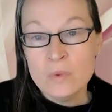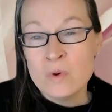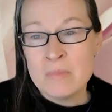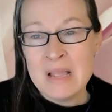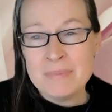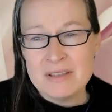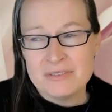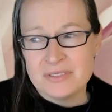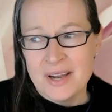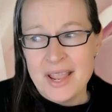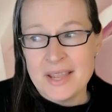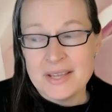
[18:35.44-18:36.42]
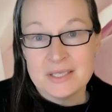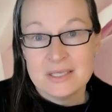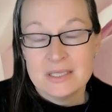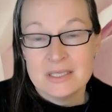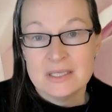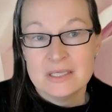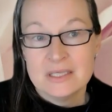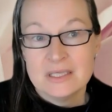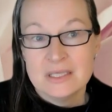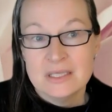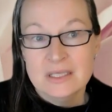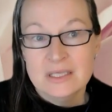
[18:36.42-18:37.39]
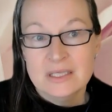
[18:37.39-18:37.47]
might be afraid.
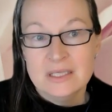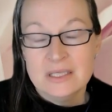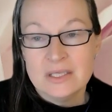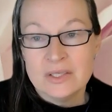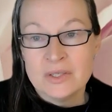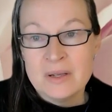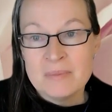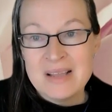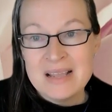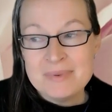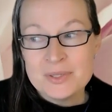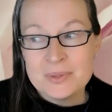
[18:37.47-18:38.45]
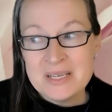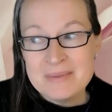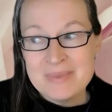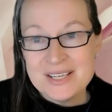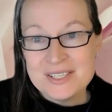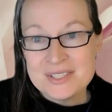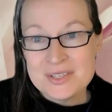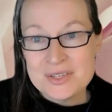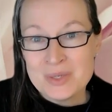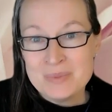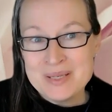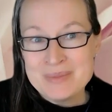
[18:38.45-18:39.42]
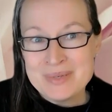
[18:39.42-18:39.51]
I might be talking about just the
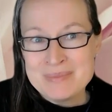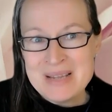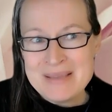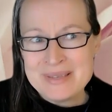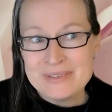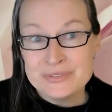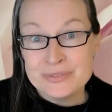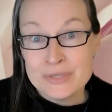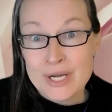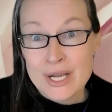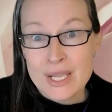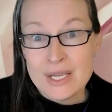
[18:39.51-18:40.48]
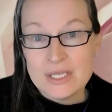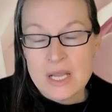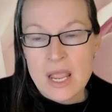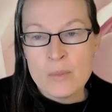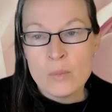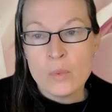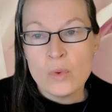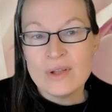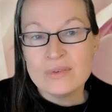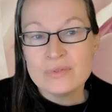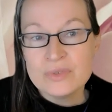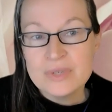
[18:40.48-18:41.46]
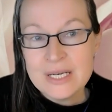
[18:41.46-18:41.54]
shopping, but I might be afraid. And it
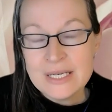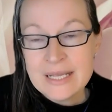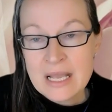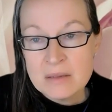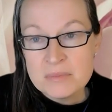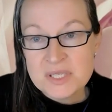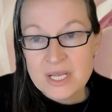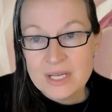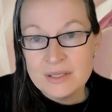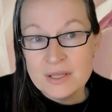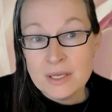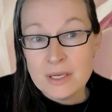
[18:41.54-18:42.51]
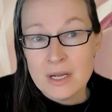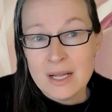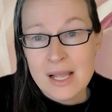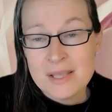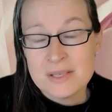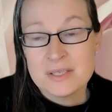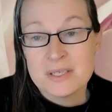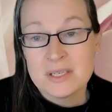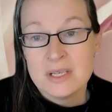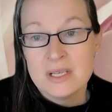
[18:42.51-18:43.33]
really comes out in the eyes.